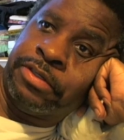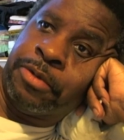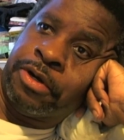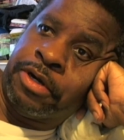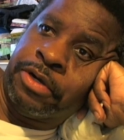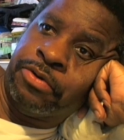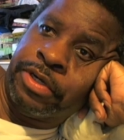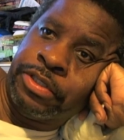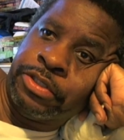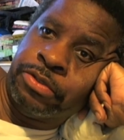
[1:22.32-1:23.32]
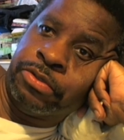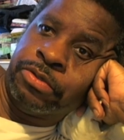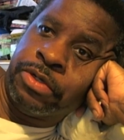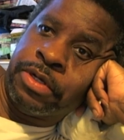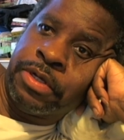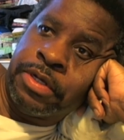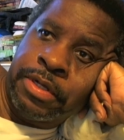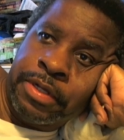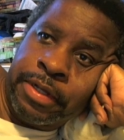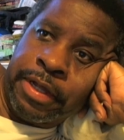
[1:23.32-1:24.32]
drive up there. I
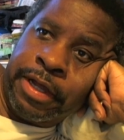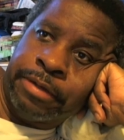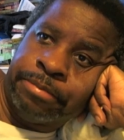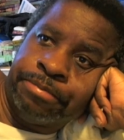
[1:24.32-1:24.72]
think we're going to drive.